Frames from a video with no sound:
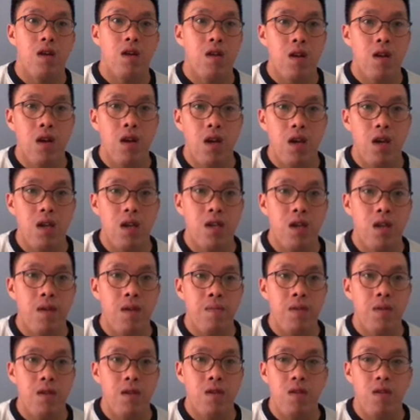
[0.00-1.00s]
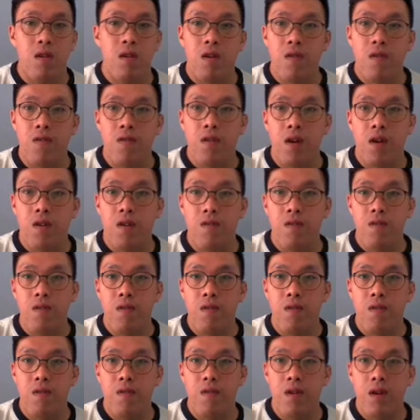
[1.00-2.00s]
Okay, Embassy of South
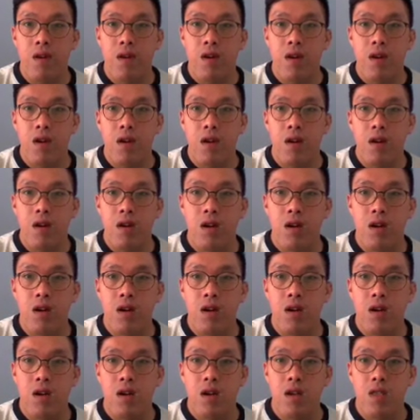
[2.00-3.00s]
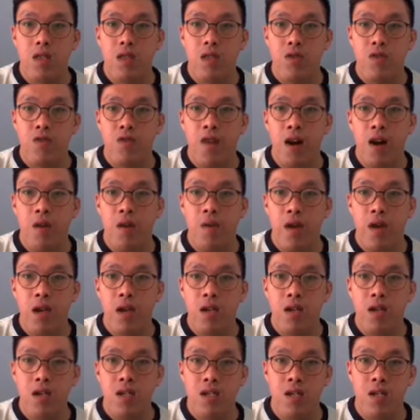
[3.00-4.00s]
Korea, not too far away,
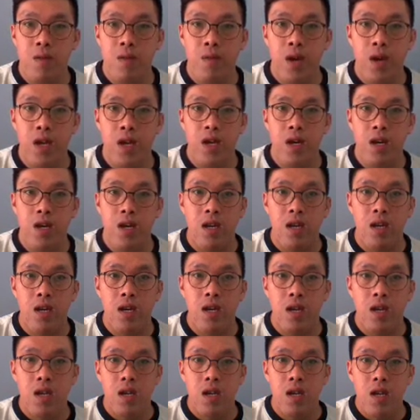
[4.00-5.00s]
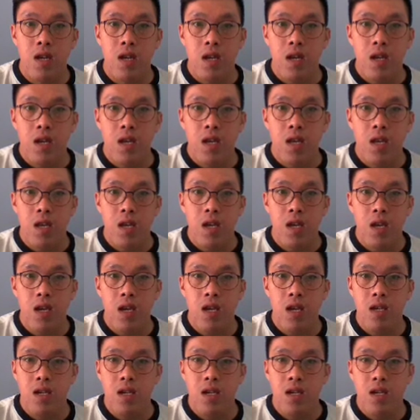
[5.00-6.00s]
somewhere here. Okay,
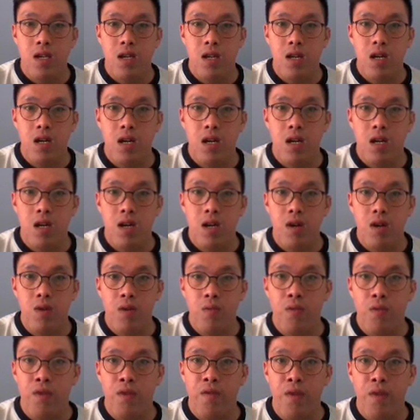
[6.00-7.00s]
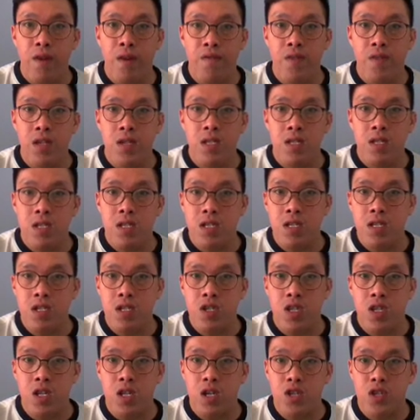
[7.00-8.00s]
uh, with reference, this is
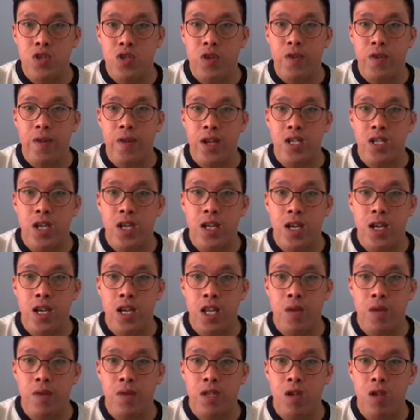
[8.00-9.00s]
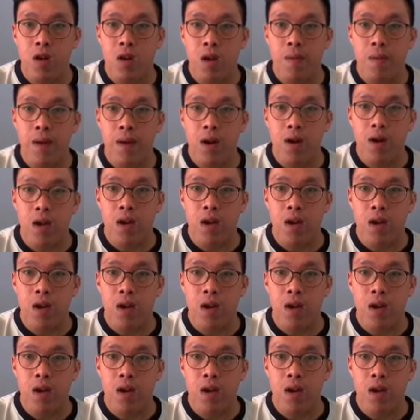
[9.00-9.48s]
the Street Ratchada that we talk about.